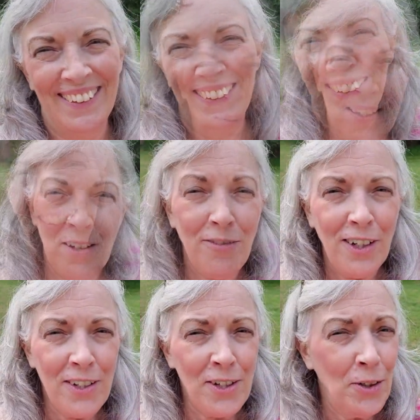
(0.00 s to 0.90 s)
But so
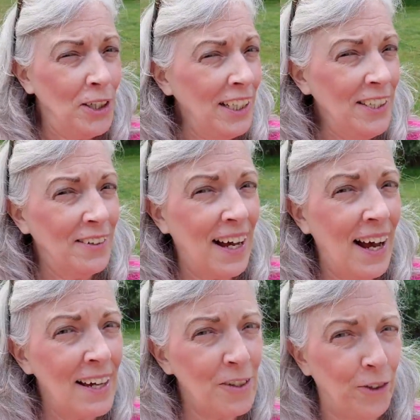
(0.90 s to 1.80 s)
far, so good, you
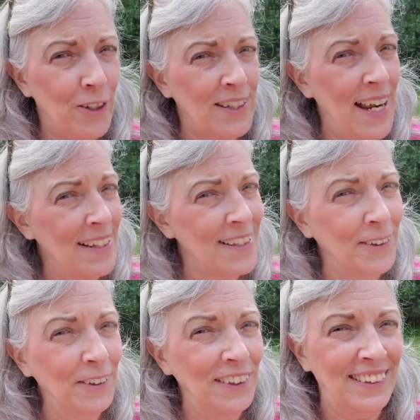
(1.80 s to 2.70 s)
guys. First day of
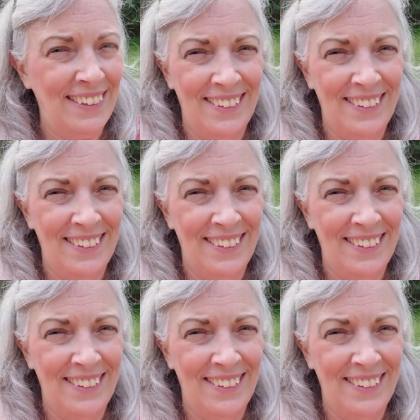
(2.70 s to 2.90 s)
school.